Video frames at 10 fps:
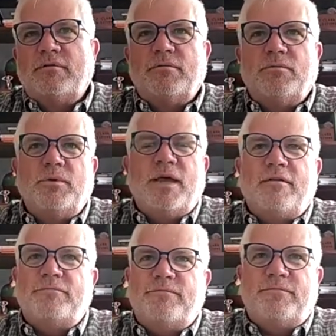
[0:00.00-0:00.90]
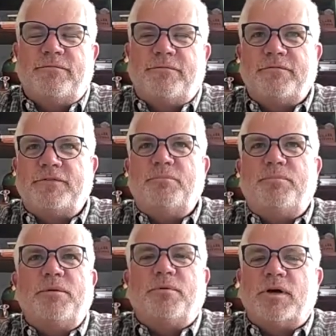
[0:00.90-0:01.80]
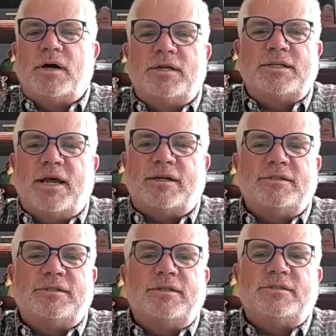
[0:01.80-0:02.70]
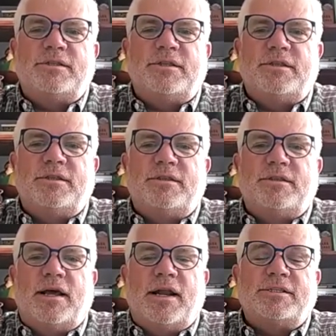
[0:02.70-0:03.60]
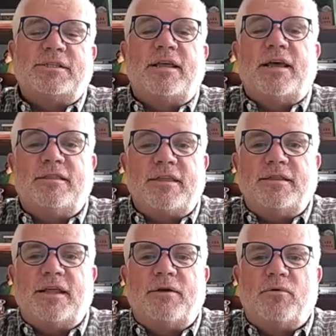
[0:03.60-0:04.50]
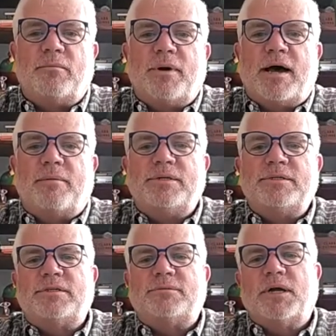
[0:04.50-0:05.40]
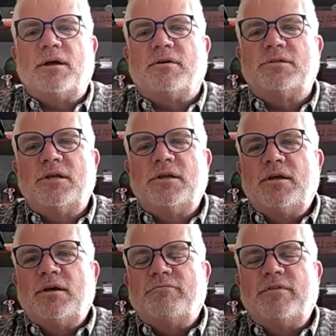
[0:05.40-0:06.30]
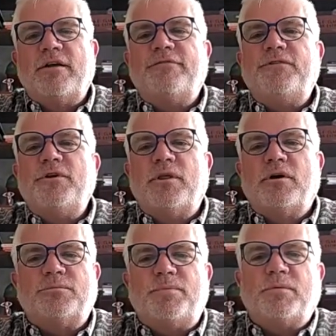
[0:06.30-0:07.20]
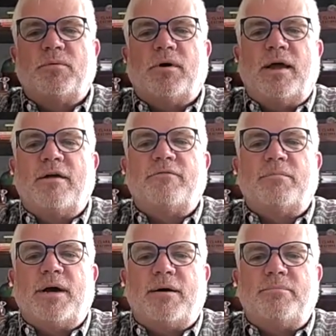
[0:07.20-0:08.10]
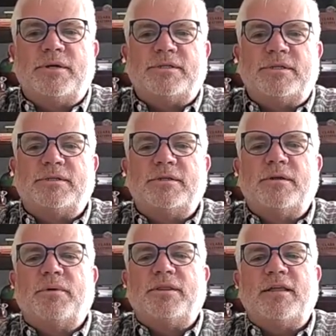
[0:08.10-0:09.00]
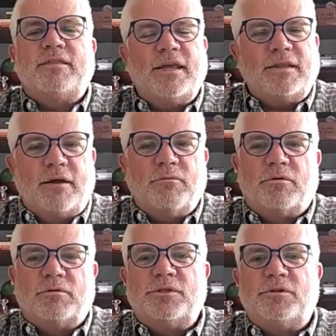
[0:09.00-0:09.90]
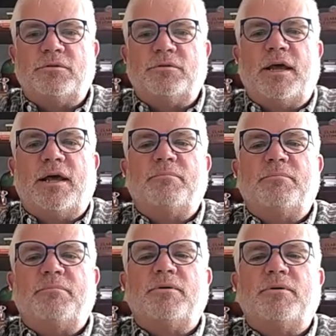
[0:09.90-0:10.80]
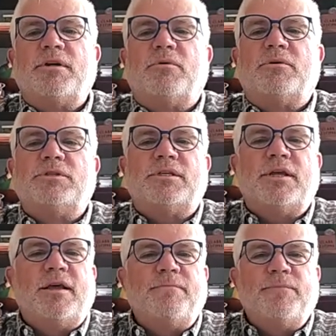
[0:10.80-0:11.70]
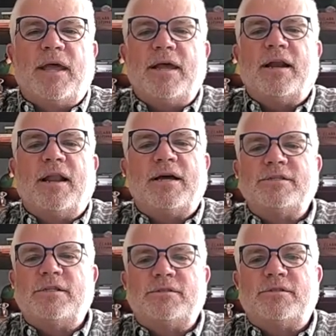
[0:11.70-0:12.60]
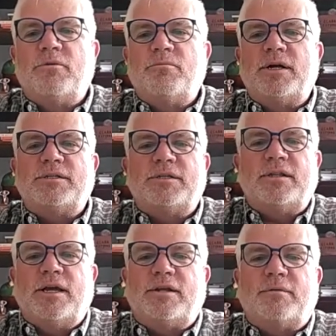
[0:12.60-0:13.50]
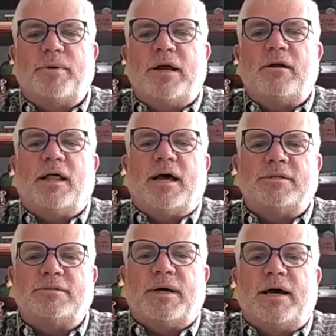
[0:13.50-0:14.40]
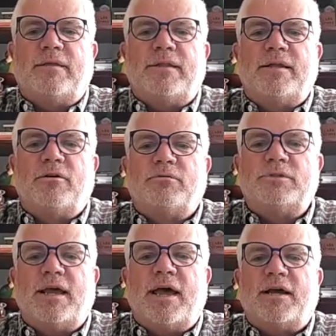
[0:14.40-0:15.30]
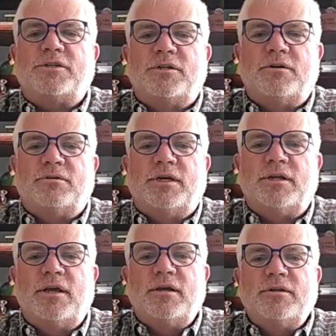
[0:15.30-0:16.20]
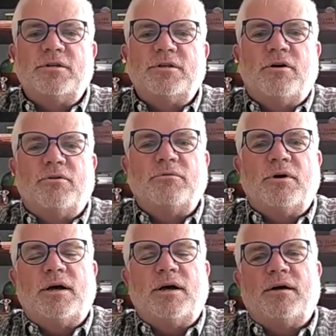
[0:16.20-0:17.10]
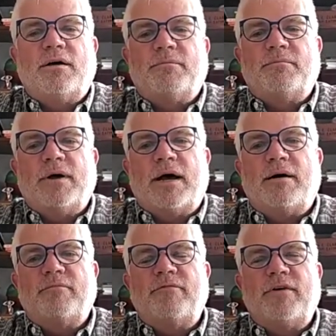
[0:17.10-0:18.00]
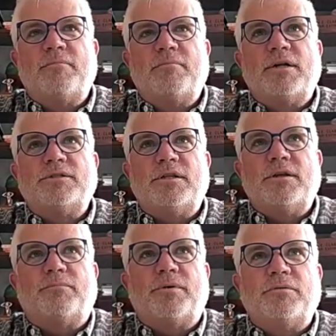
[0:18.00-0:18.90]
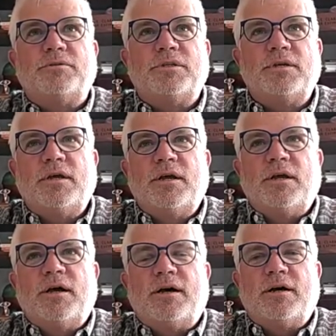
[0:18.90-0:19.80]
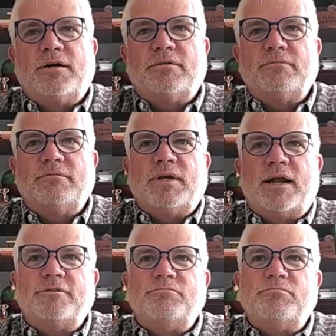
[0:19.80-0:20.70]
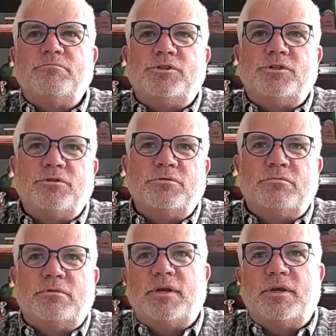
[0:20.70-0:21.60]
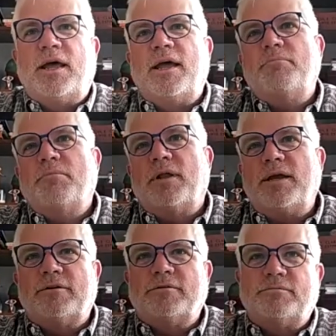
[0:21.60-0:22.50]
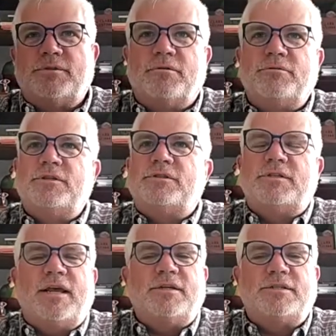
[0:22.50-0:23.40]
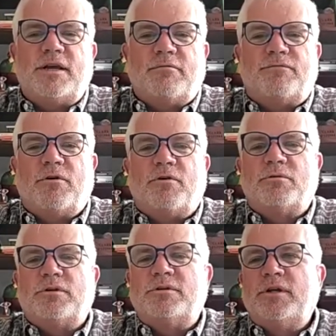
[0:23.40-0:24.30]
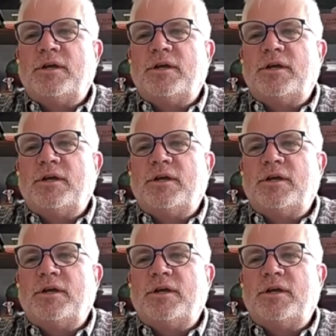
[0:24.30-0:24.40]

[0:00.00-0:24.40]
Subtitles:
we have 50 people contact us, and I say they think they want to buy a business, because very few of those people will ever buy a business, but they think they want to. And most of them will just analyze it so much that they're paralyzed by it. They don't take action on it. So I'm very much the approach, kind of shoot and aim later. So just take a step forward,